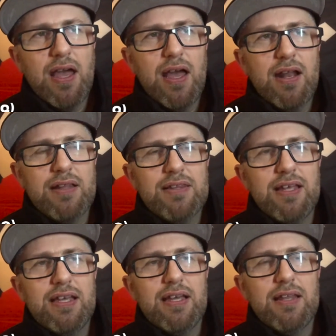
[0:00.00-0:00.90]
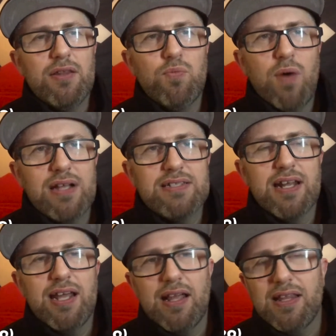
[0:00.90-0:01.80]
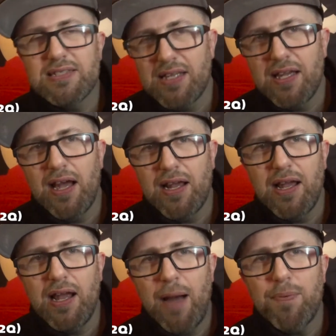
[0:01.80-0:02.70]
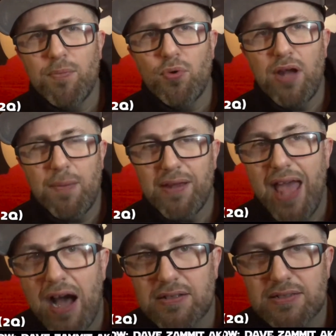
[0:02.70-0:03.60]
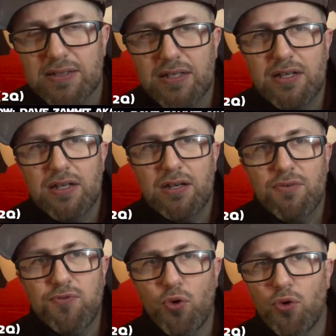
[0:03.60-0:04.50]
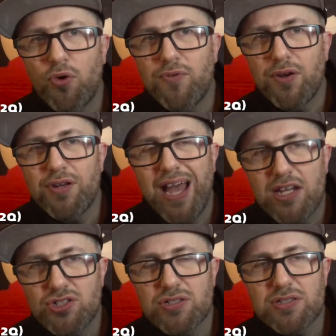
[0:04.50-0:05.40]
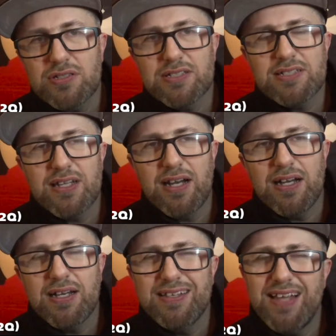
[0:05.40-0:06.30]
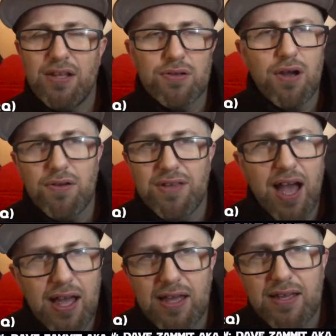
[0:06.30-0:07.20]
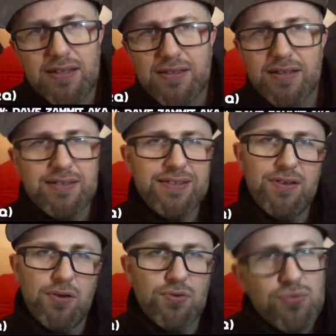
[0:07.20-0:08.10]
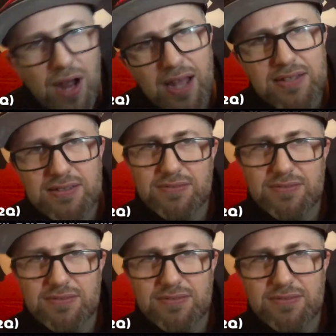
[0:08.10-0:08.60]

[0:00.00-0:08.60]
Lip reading: I think the ones that there's a couple more coming out, 4 variations. They look okay. They're not great.